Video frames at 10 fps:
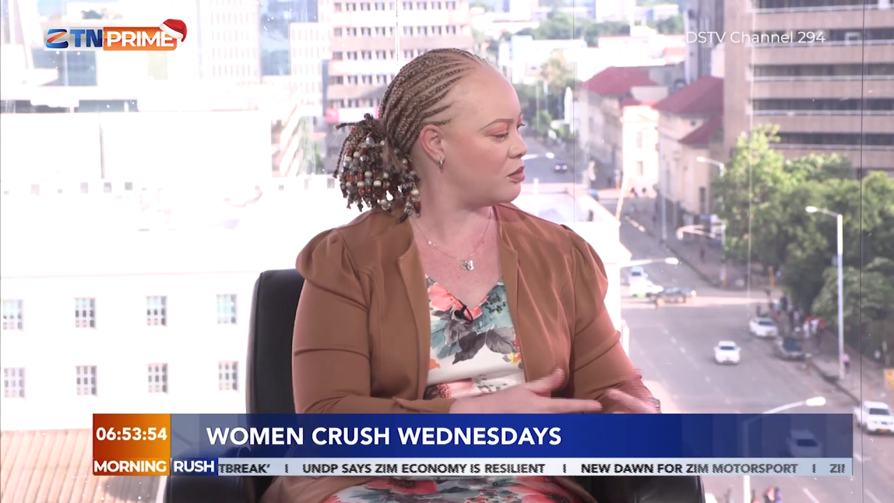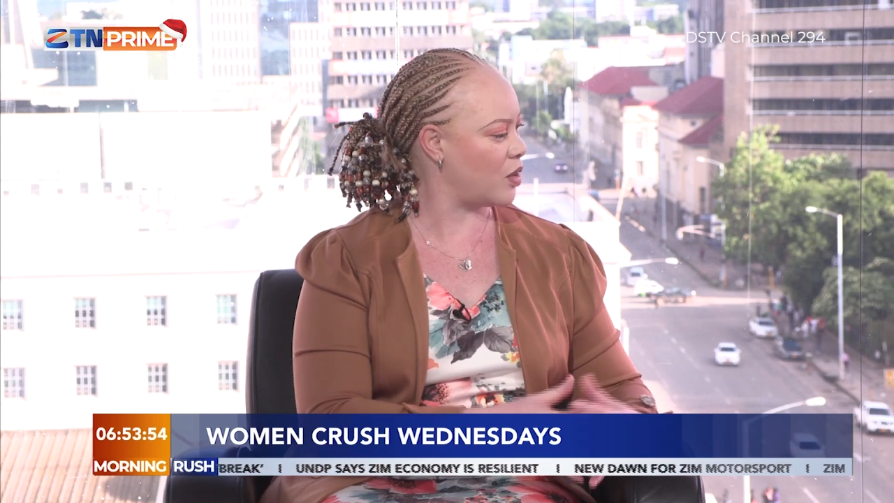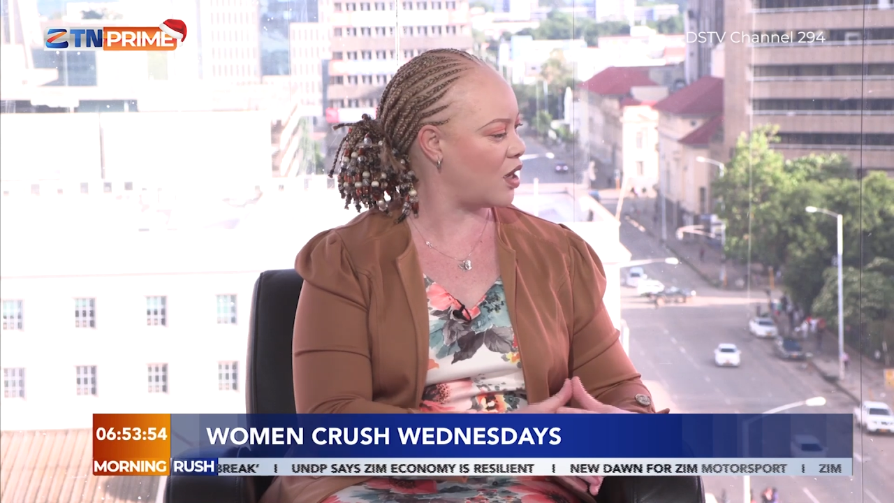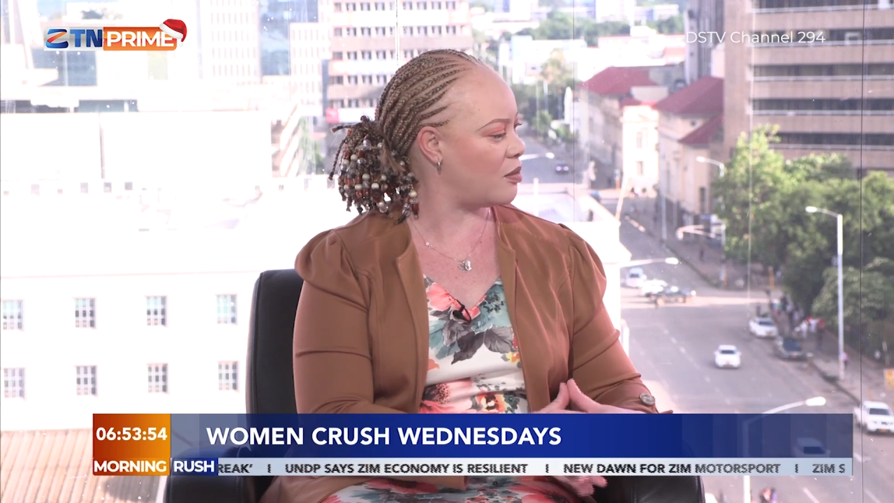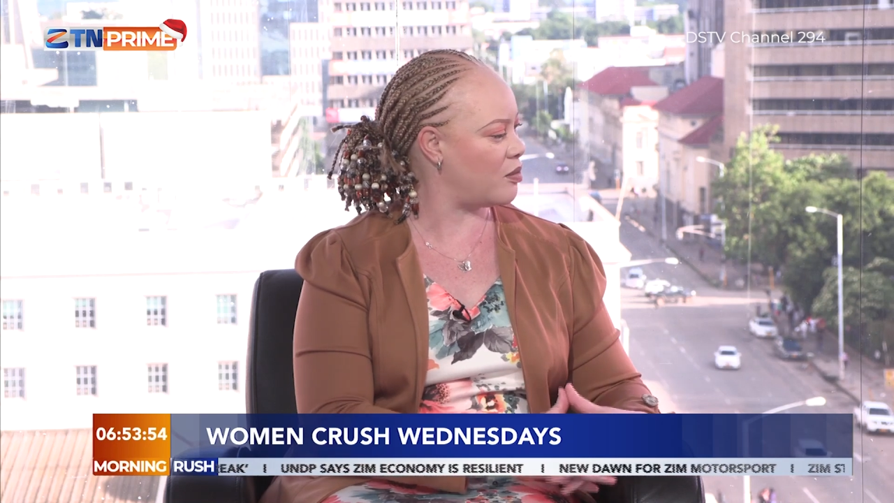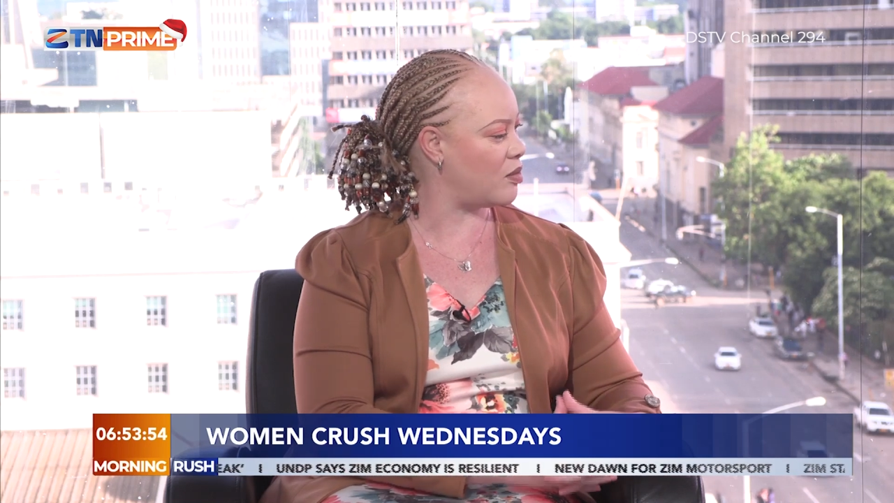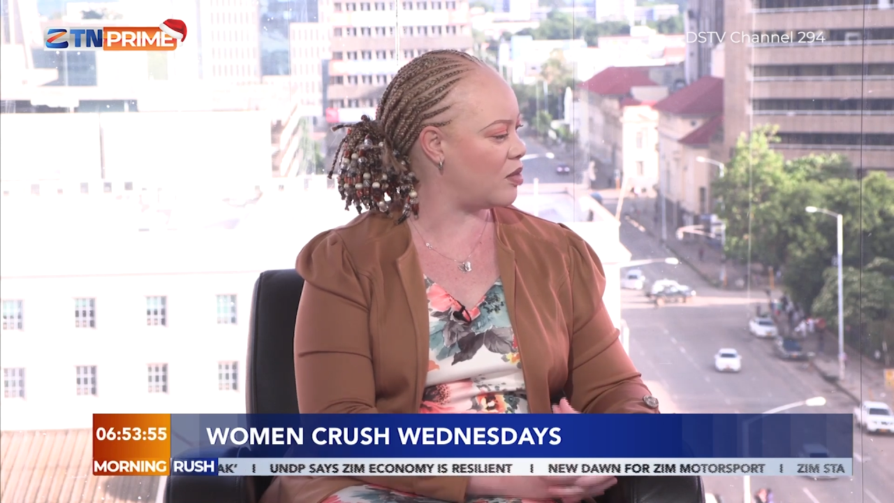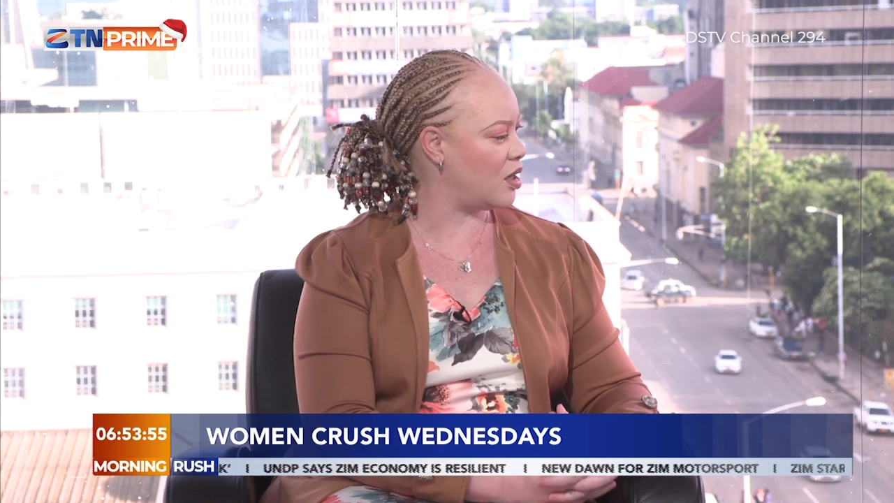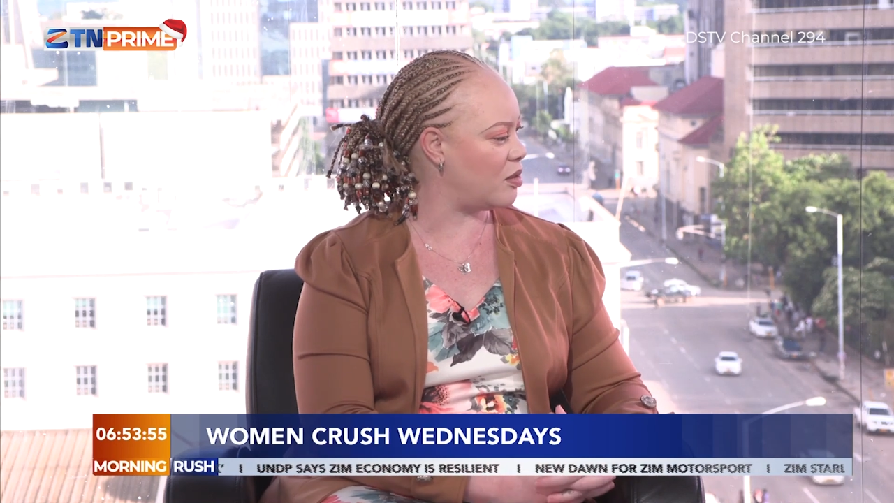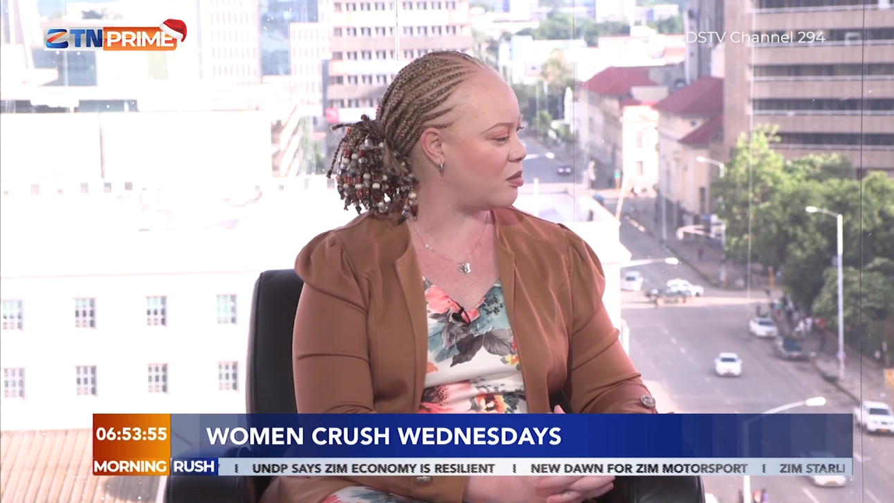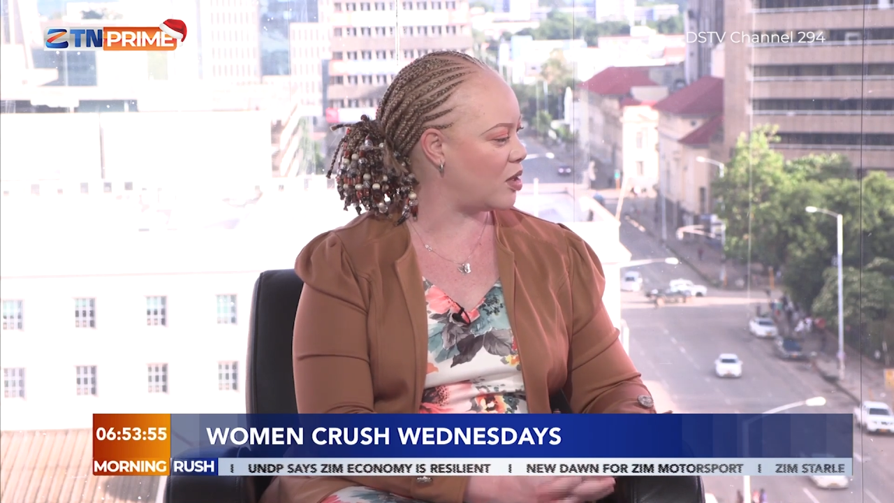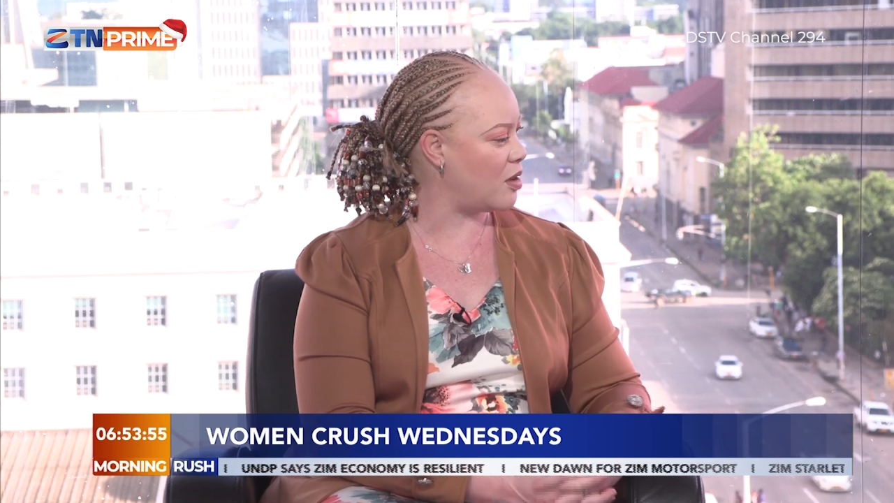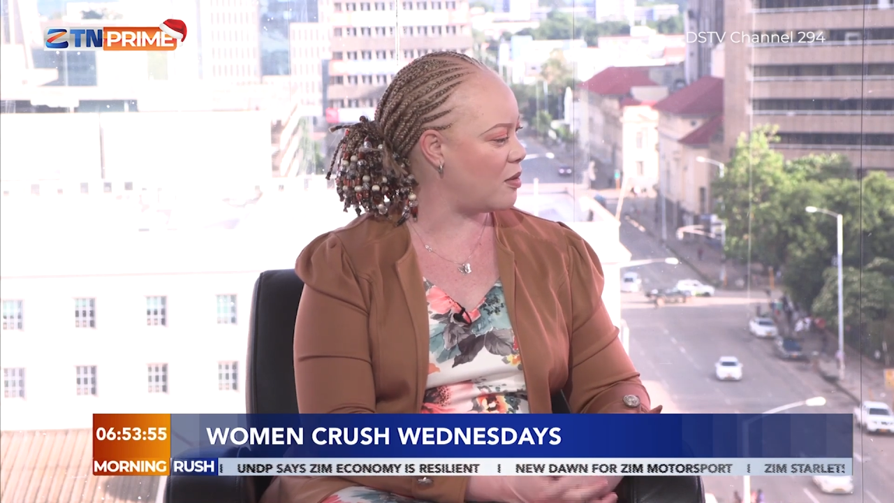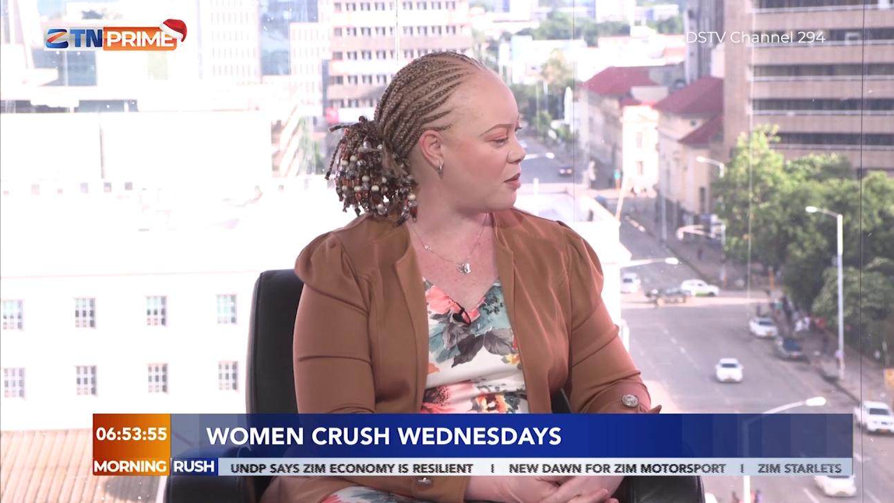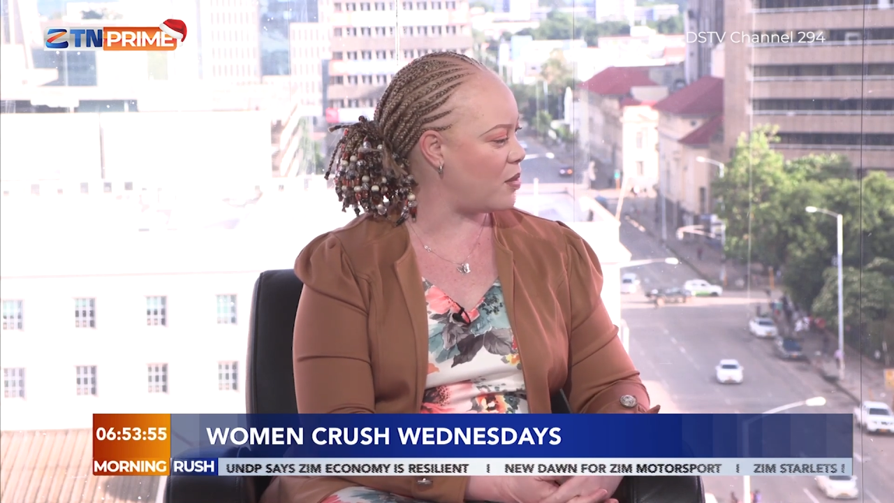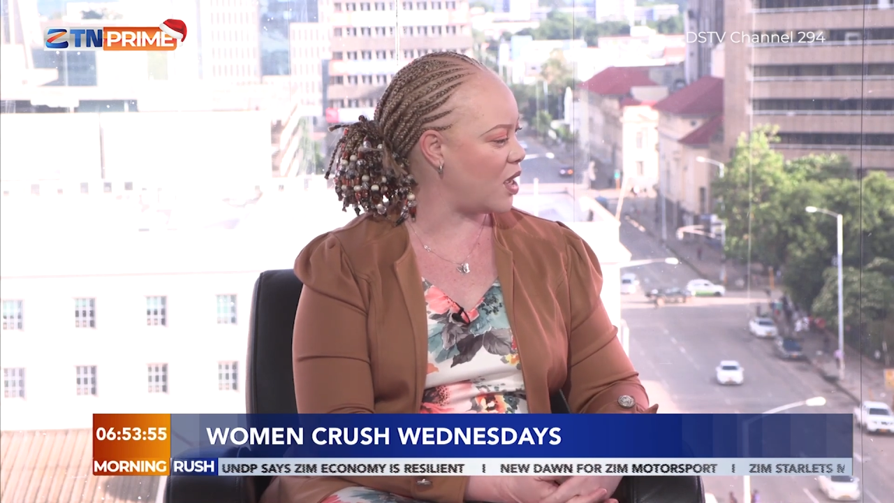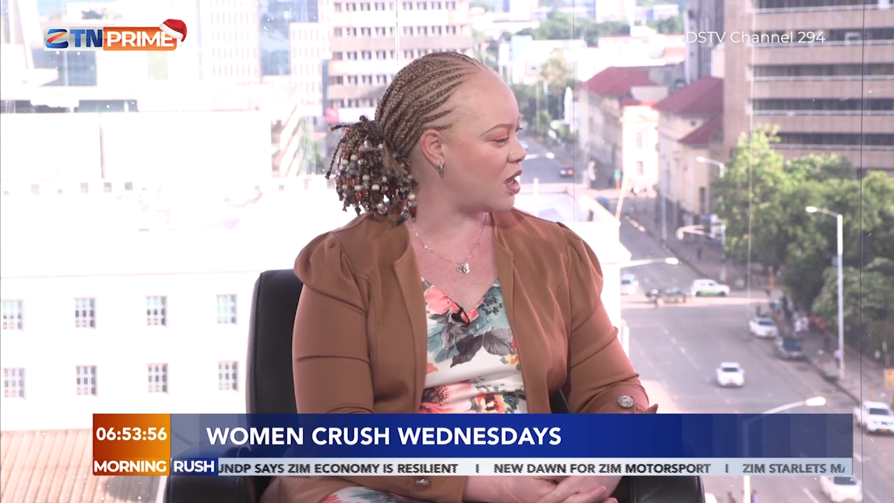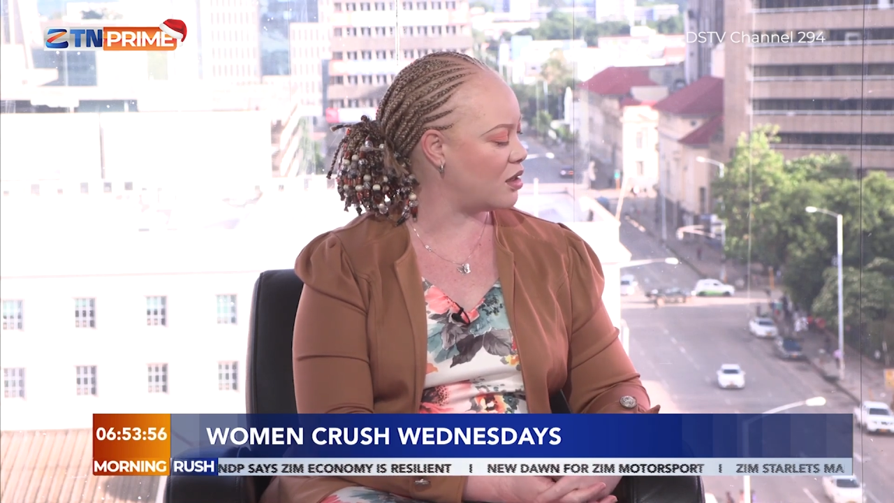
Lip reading: become a baker?